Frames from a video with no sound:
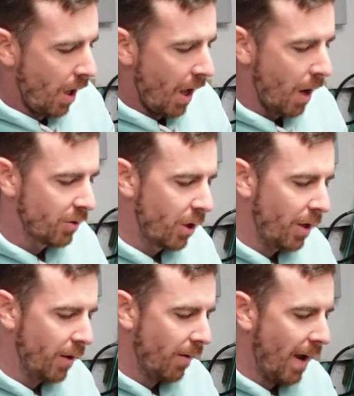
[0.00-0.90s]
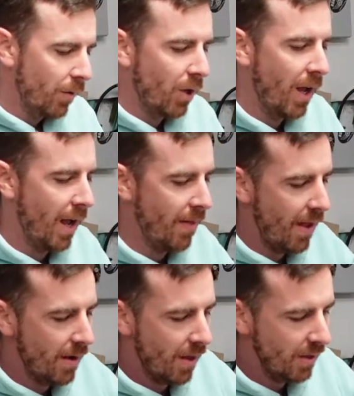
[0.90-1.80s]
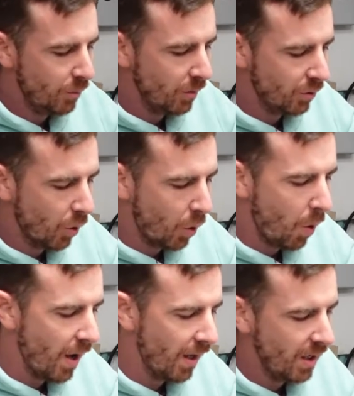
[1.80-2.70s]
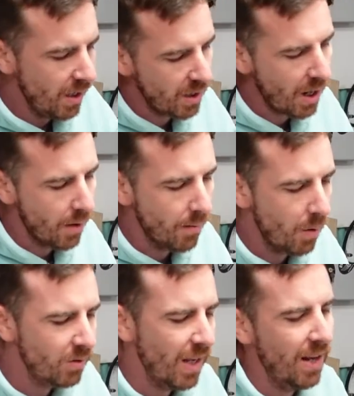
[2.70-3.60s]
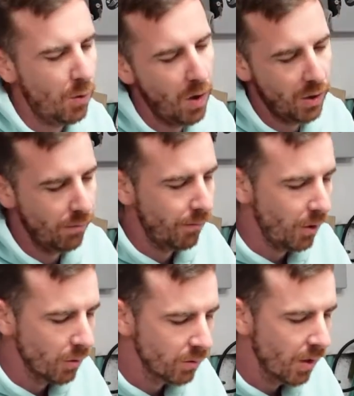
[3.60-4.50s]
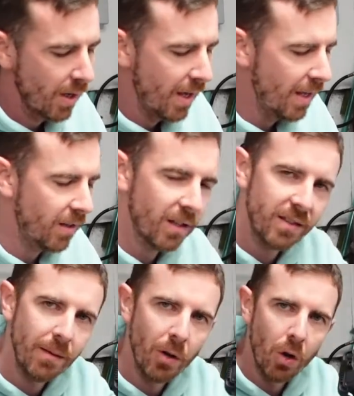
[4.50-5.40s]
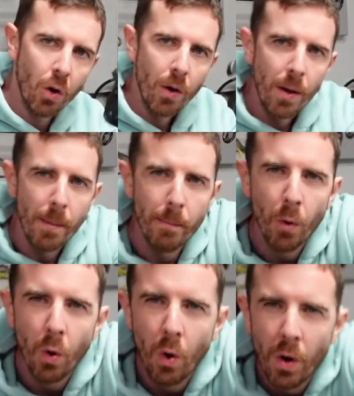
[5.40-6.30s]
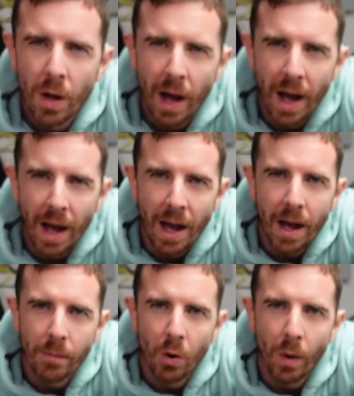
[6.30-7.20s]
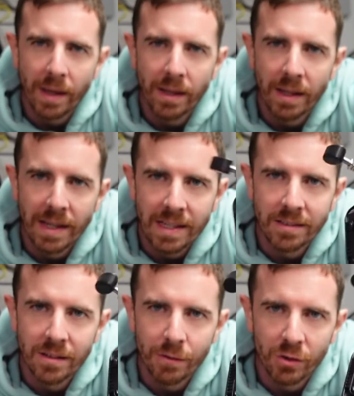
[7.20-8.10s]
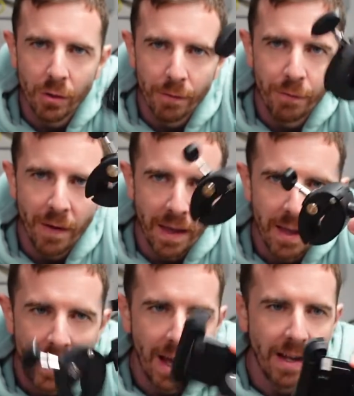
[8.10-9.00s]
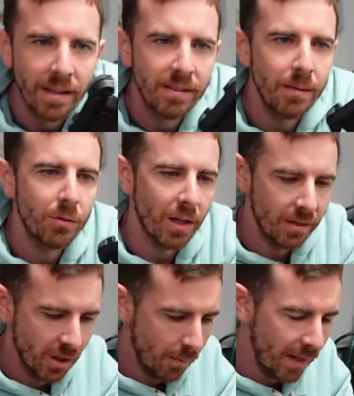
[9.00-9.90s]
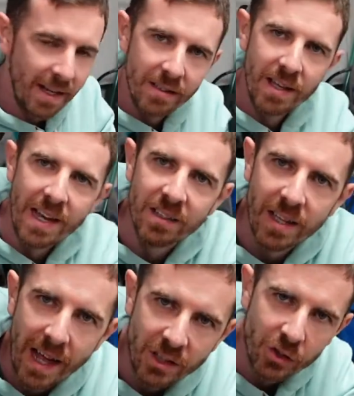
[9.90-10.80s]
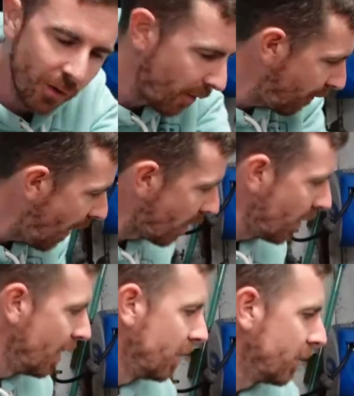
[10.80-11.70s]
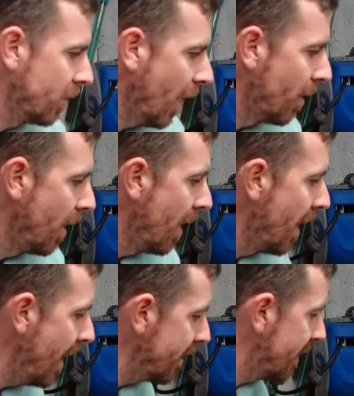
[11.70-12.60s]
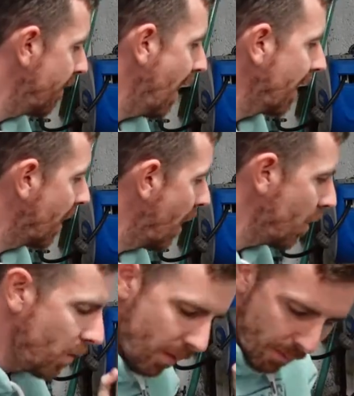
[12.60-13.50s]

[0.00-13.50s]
I was looking around, and then this one's got quite, I don't know, I wouldn't say it had quite good reviews. It does seem a lot more quick and easy to sort of fit, and it seems like it's going to be an easier installation of the phone. So let's give that a go.